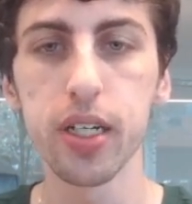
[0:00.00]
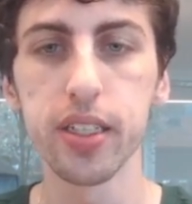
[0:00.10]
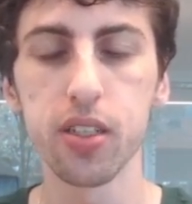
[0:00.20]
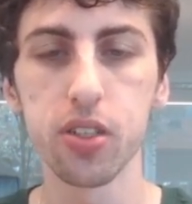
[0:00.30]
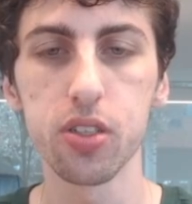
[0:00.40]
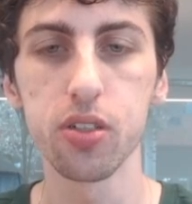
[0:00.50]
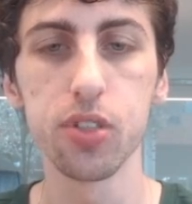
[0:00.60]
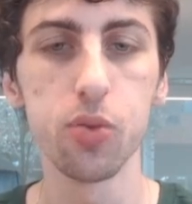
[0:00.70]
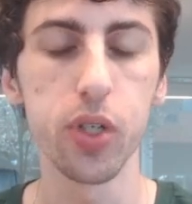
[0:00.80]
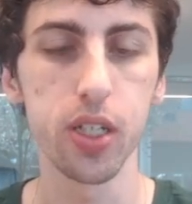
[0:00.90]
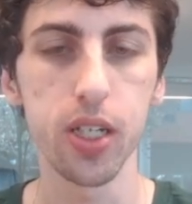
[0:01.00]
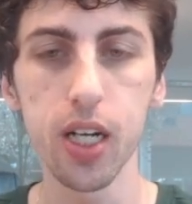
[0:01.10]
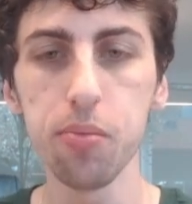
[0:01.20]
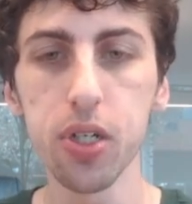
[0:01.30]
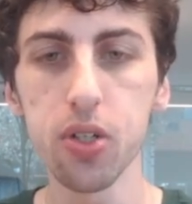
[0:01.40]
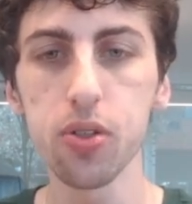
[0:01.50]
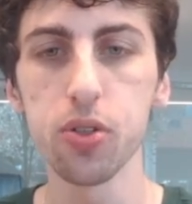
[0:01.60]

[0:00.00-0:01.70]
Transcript: and then on the turn you want a combo,